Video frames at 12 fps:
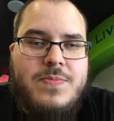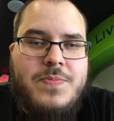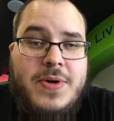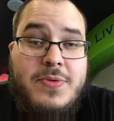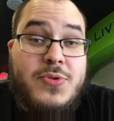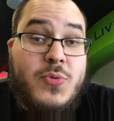
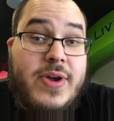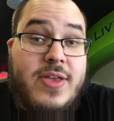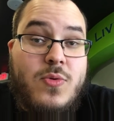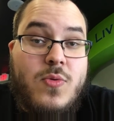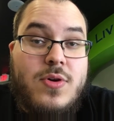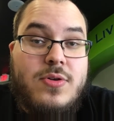But with the way of
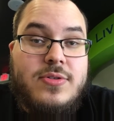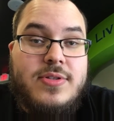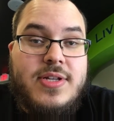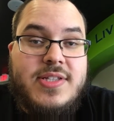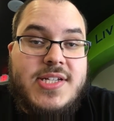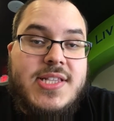the world,
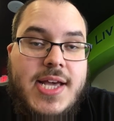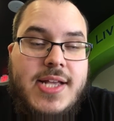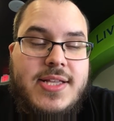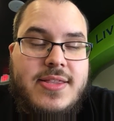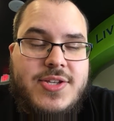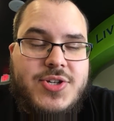it's
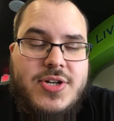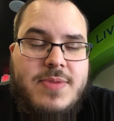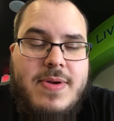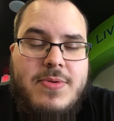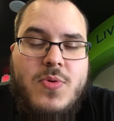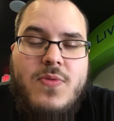unlikely that you're going to
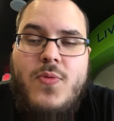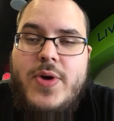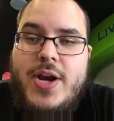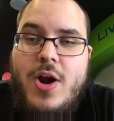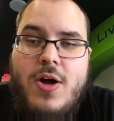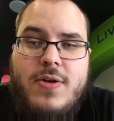be able to
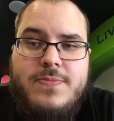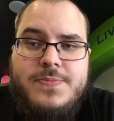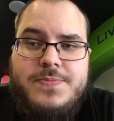avoid it all.